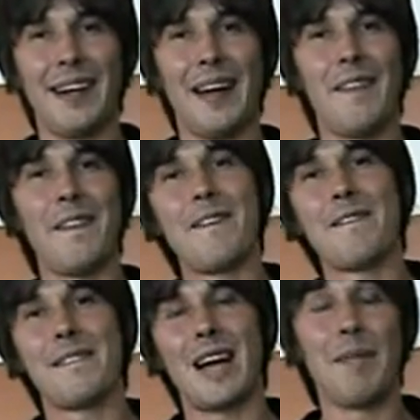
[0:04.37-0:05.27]
Now,
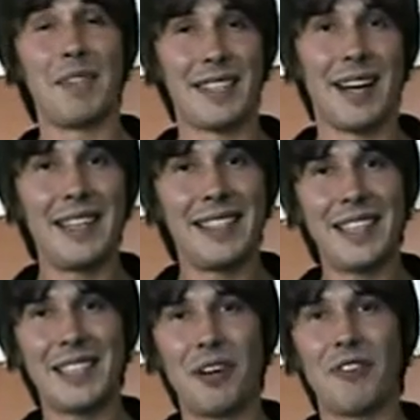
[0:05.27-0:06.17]
I'm a
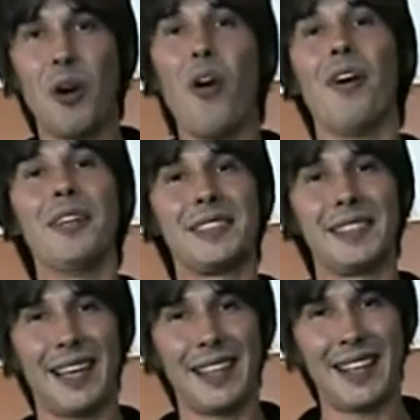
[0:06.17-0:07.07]
scientist, so of
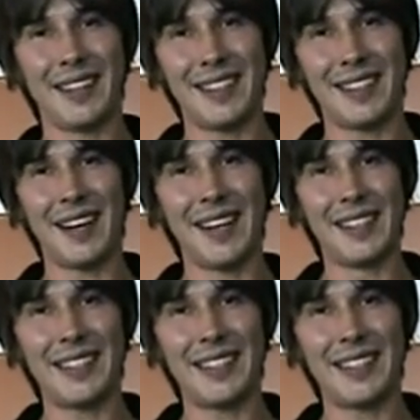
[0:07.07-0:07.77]
course I think that science,